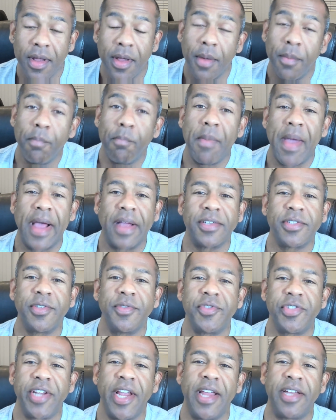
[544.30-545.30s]
Massive
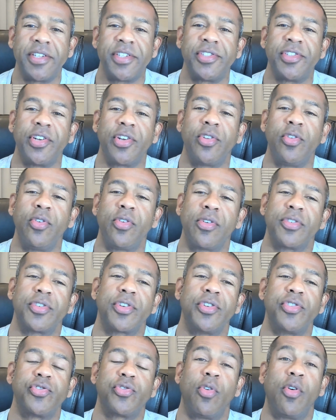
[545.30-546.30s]
changes to glucose
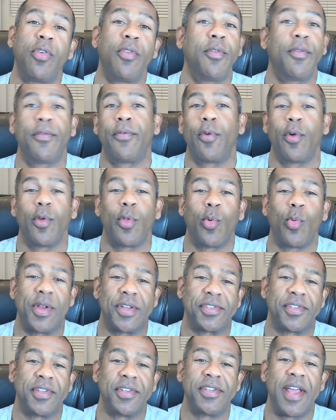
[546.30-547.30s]
control for the
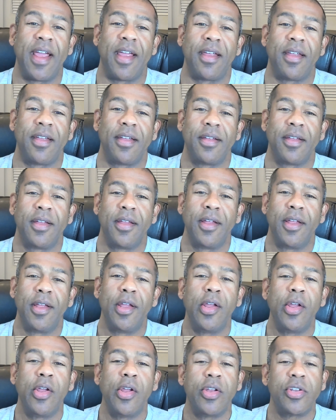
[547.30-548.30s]
rest of the day.
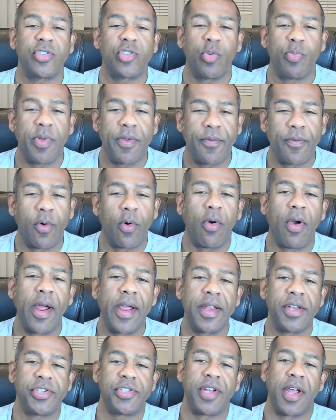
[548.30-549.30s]
So before I
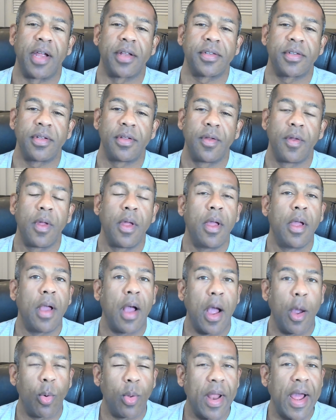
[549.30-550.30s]
inject,
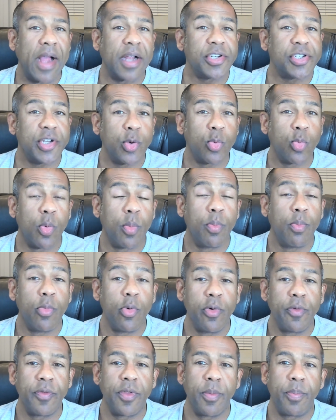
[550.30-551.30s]
I will actually
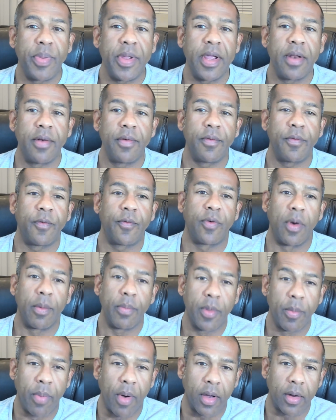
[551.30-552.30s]
remove the pin from
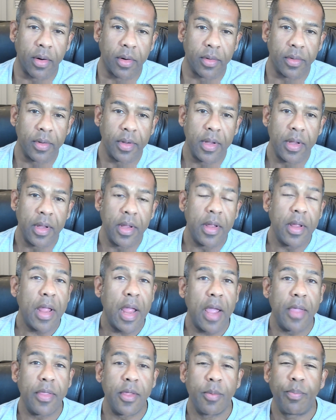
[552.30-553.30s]
the bottle
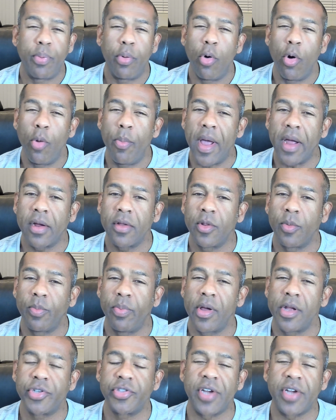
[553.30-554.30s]
and then pull back on the
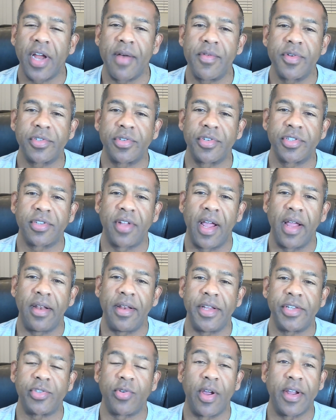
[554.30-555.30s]
plunger ever so slightly
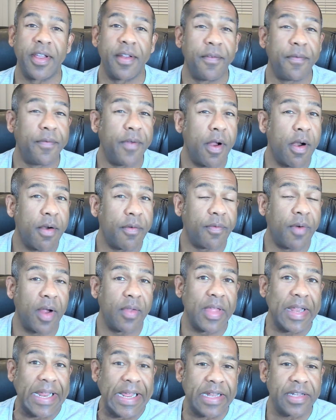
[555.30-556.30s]
so I can verify
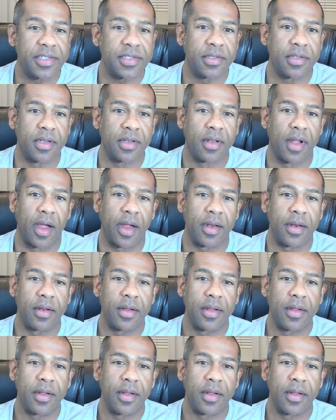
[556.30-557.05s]
that insulin line.